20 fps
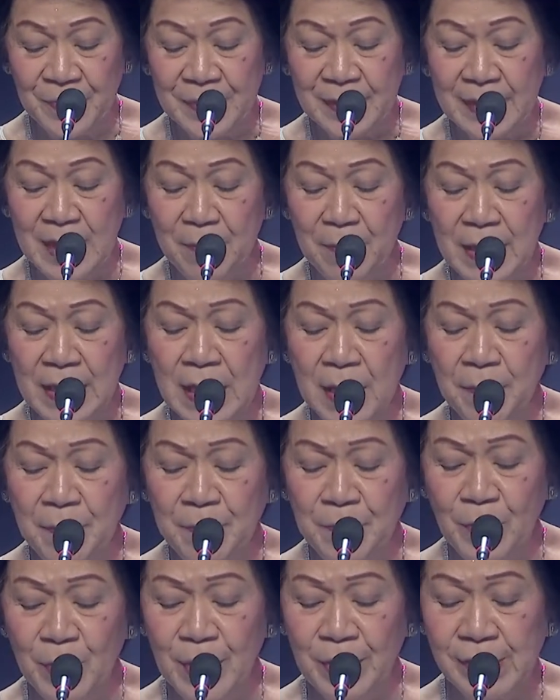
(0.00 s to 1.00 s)
the
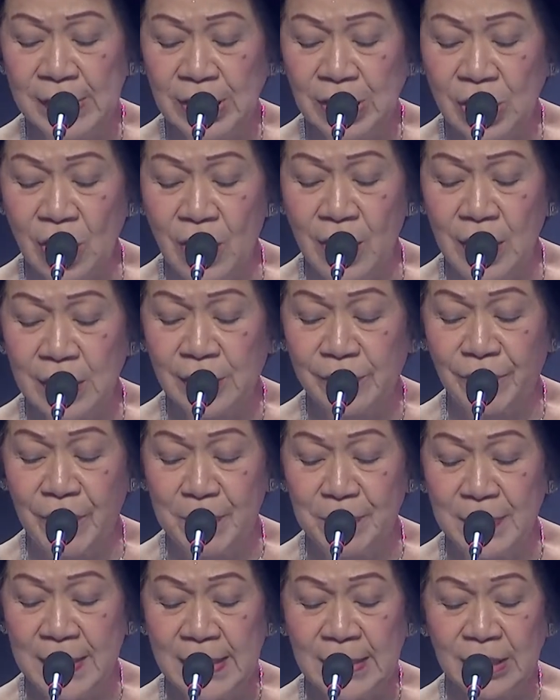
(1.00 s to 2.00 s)
meaningful results
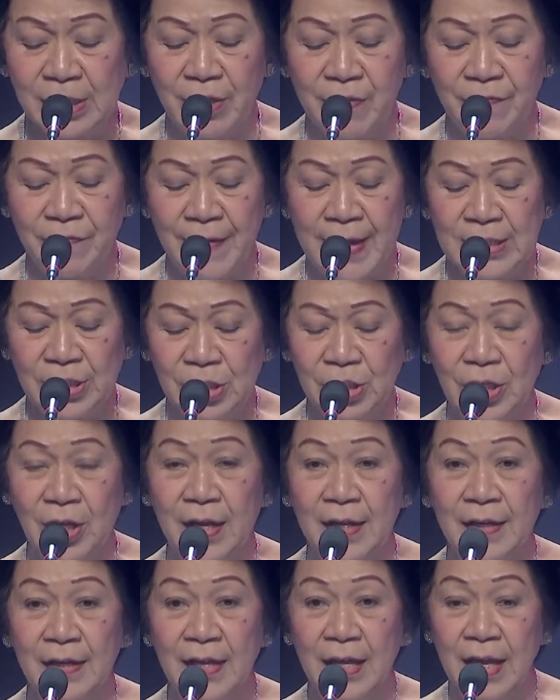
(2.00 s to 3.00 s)
from this
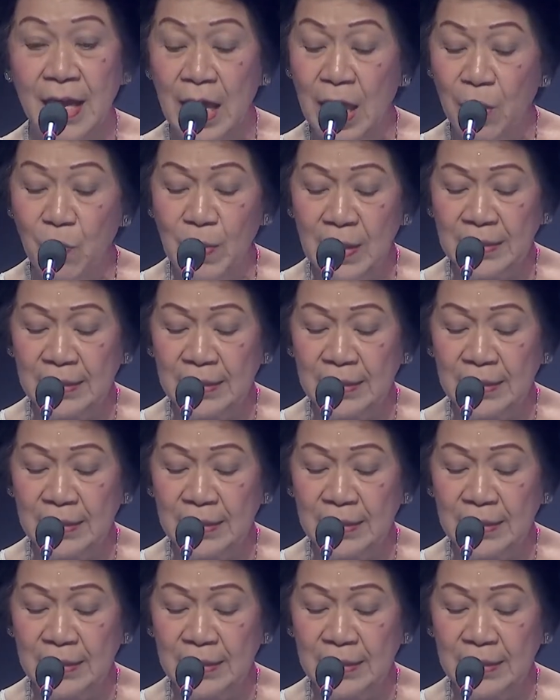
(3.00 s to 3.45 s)
convention will